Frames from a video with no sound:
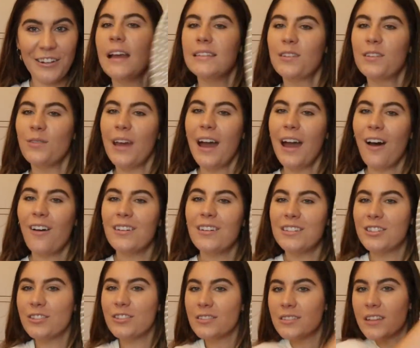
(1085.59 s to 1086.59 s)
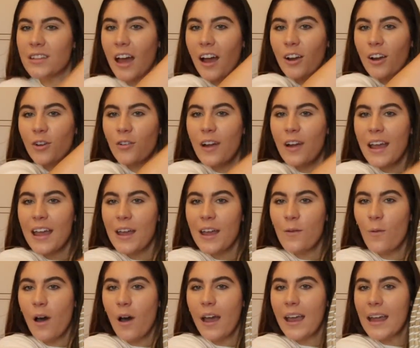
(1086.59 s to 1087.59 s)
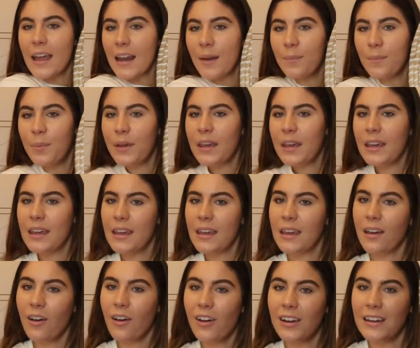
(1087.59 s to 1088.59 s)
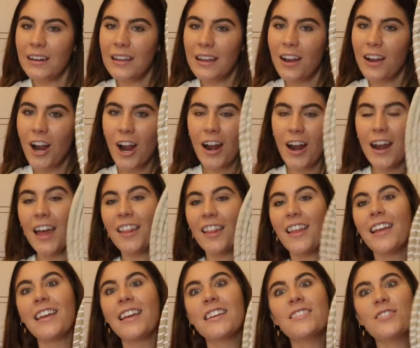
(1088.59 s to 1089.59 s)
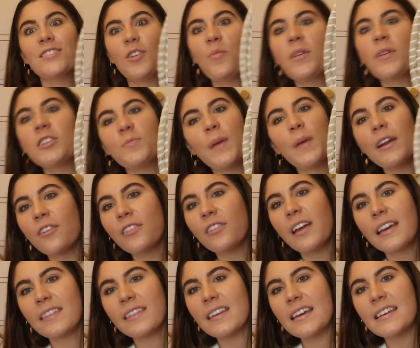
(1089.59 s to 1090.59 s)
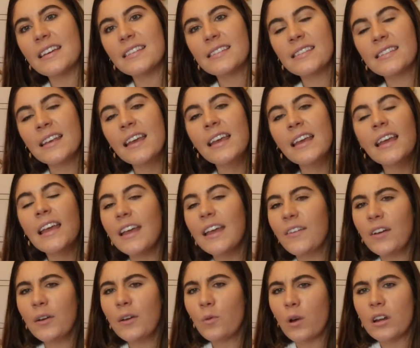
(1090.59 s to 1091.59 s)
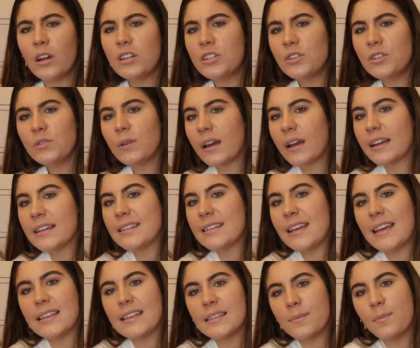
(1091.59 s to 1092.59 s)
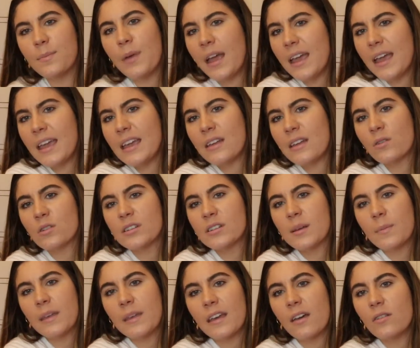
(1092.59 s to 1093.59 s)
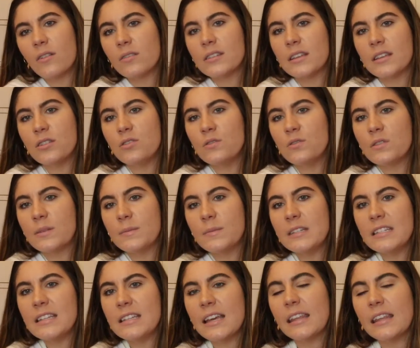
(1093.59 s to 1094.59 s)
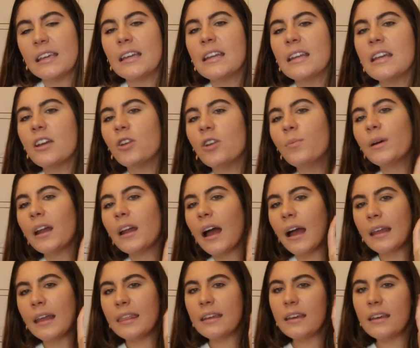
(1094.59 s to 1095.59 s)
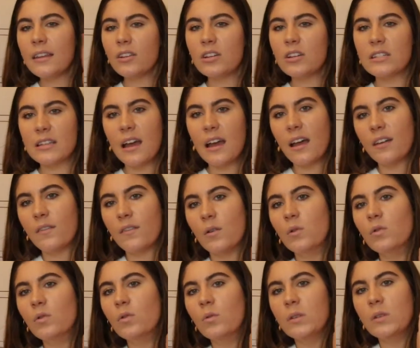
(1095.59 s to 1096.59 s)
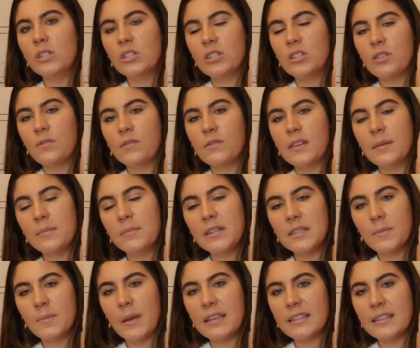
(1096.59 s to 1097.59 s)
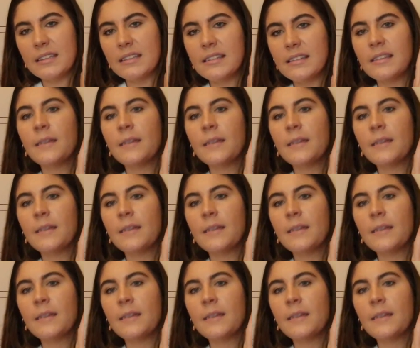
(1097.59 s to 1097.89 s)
And so now it's just got gray, white, and pink on here, and I like it so much better like this. If I wanted to, I could take some paint or something else and do some detailing in here, but I think it looks kind of cool with just those empty spaces.